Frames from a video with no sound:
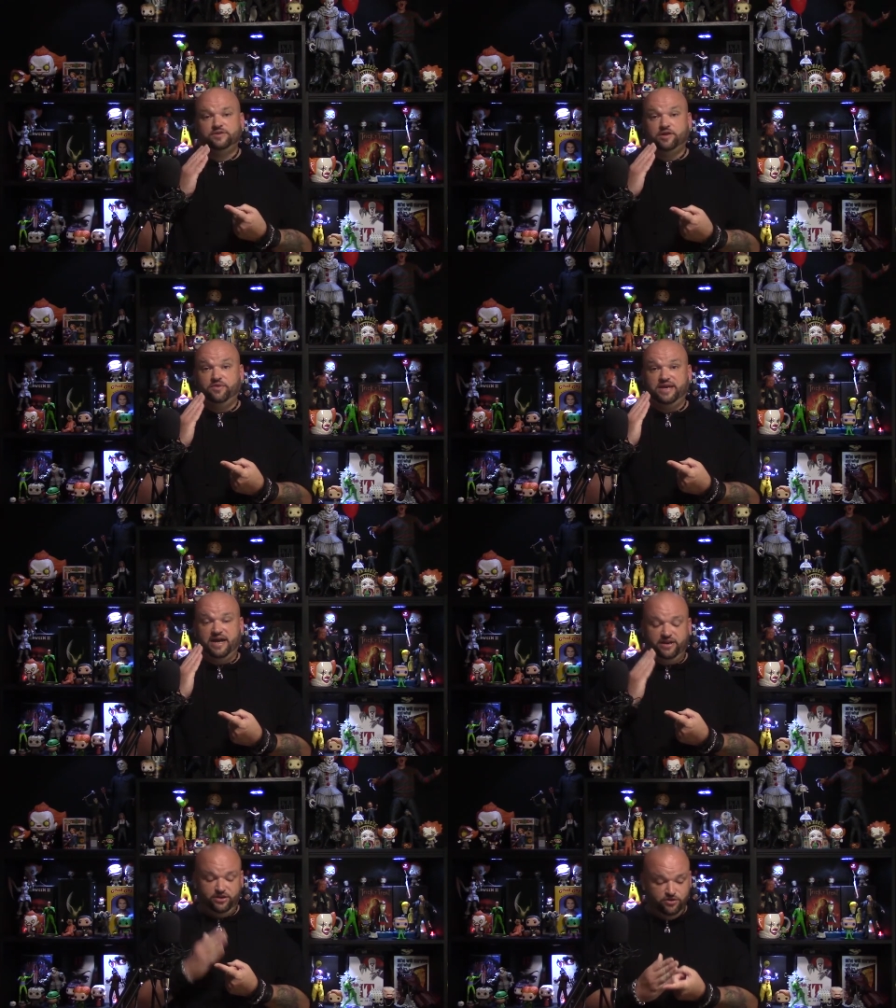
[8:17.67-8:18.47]
So we
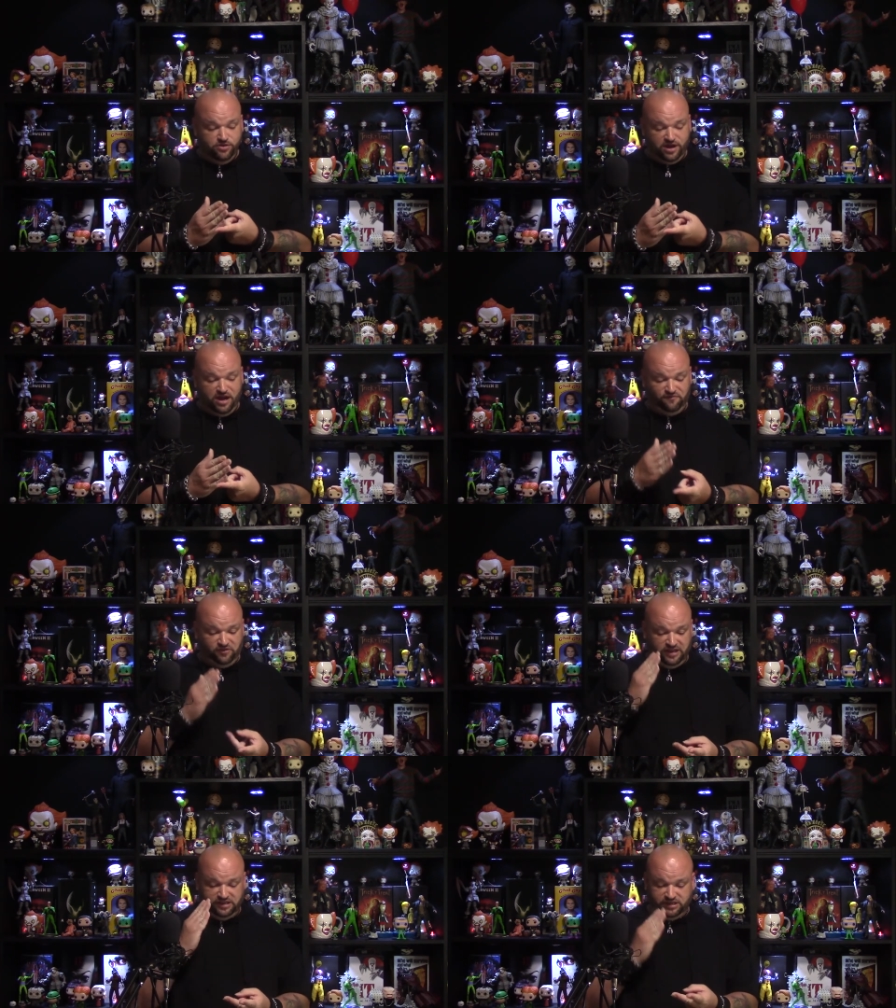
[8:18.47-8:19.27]
got new
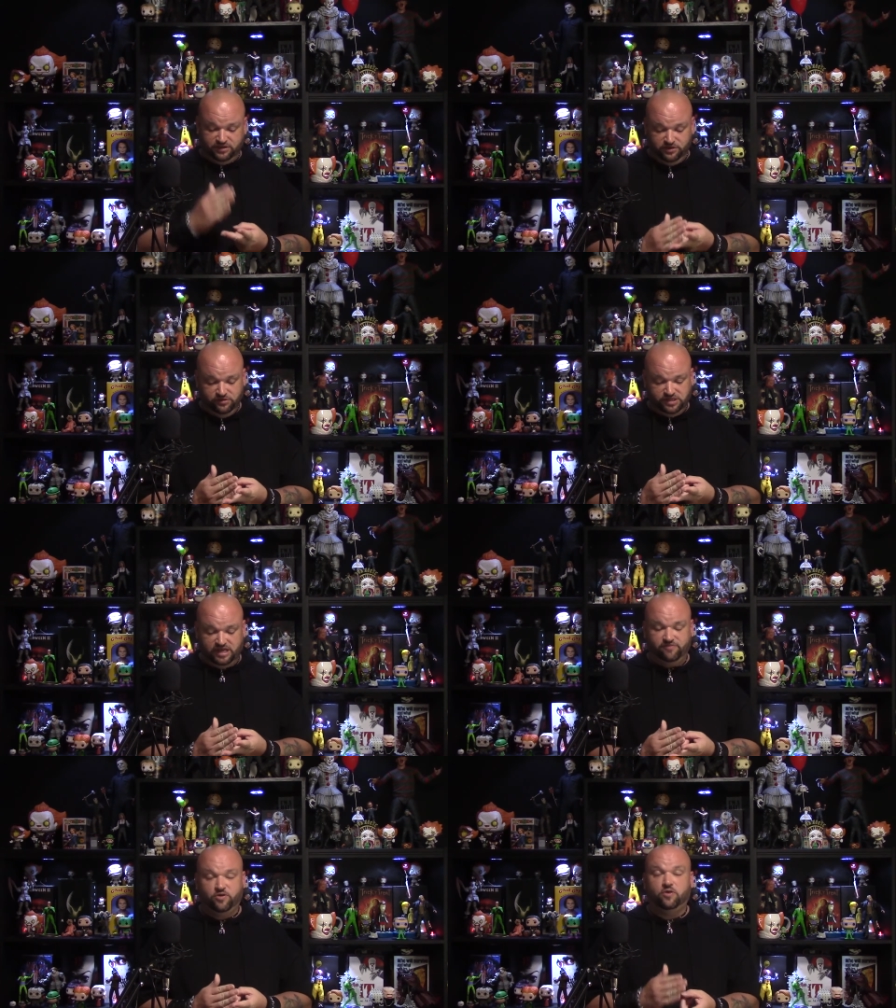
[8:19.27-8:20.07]
conflicts, a new
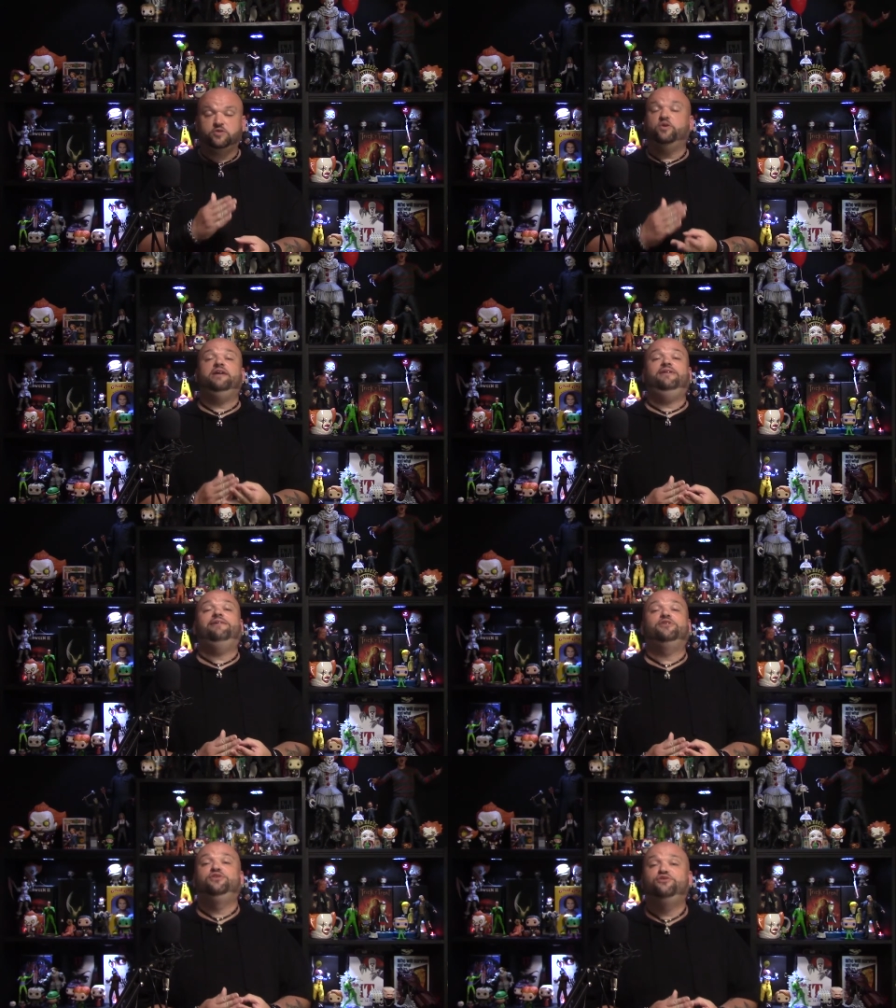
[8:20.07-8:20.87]
set of goals, we even
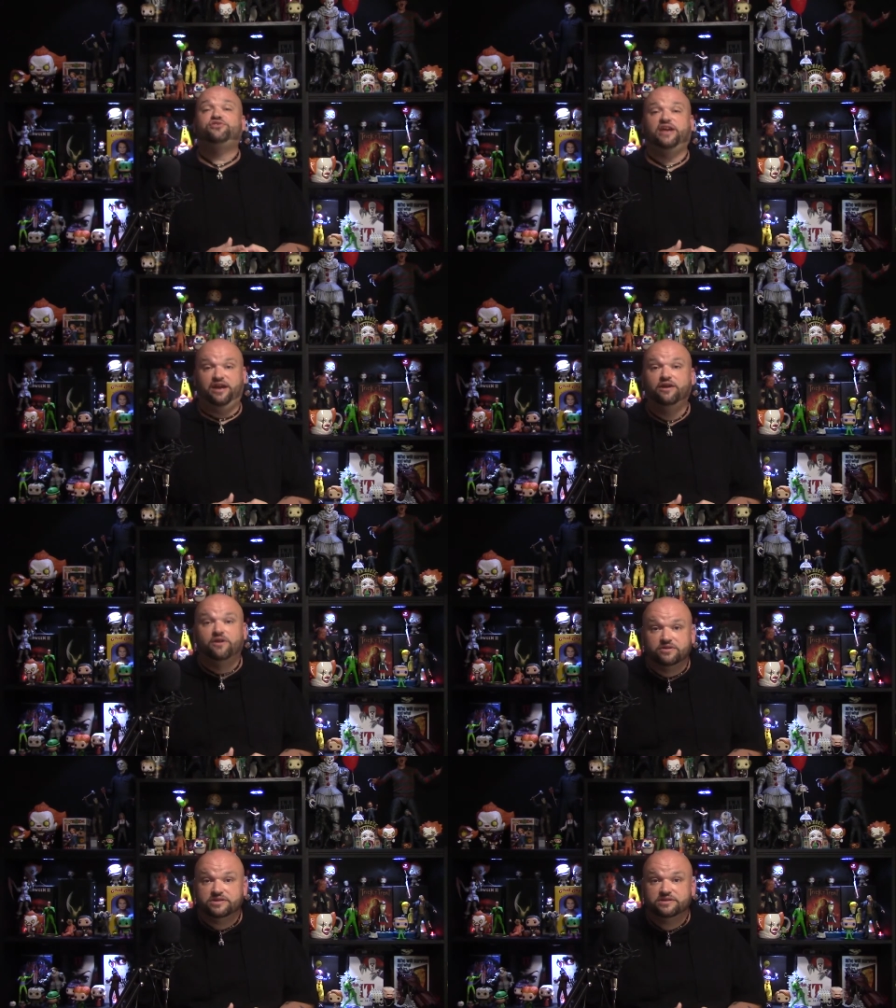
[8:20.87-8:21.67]
have a new
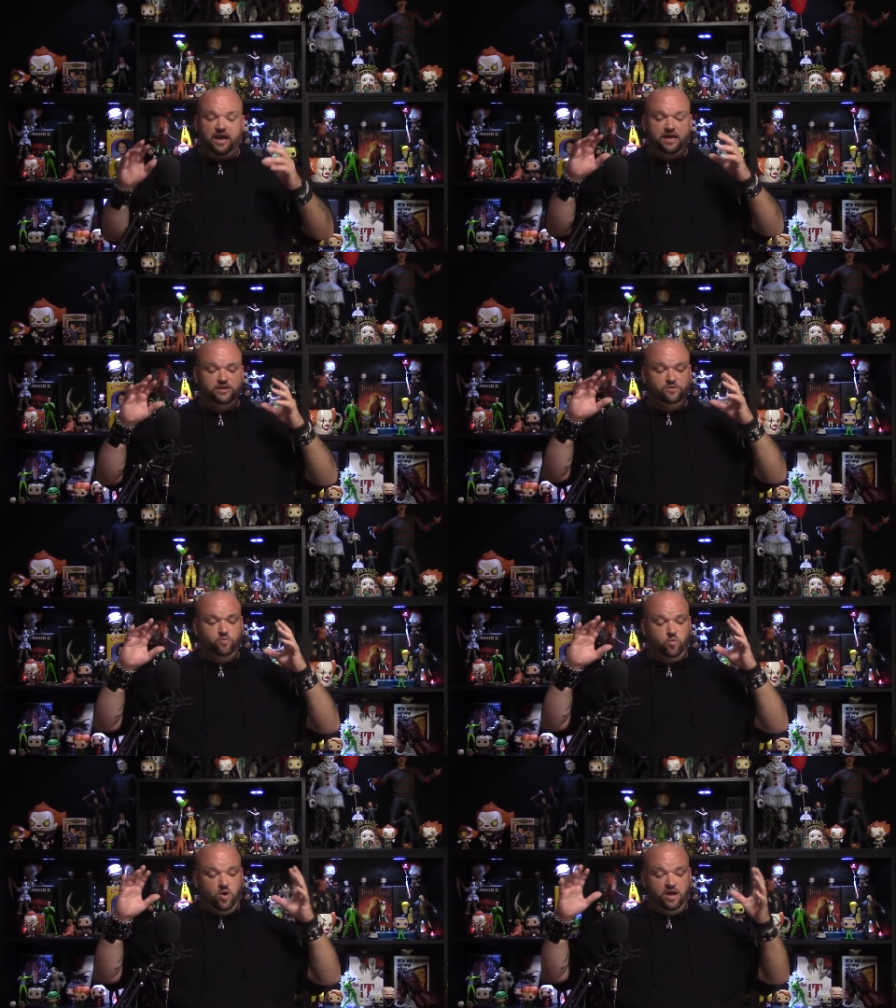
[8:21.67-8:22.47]
Thanos,
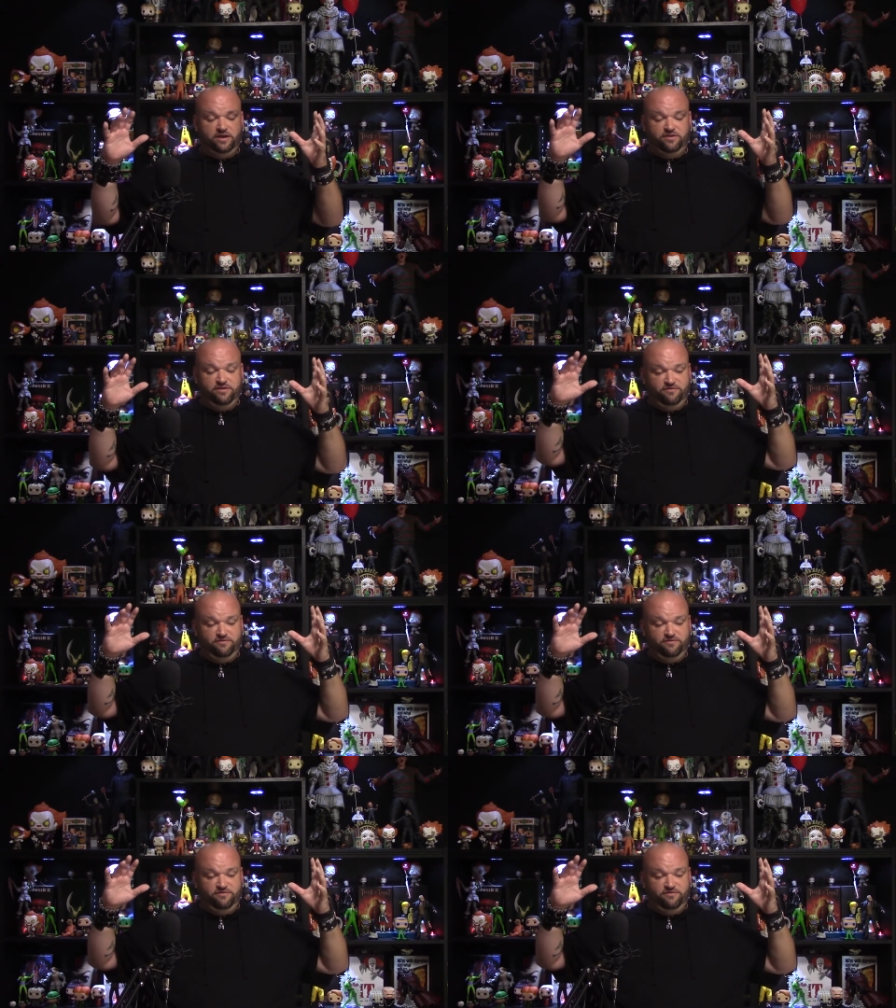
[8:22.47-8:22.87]
and one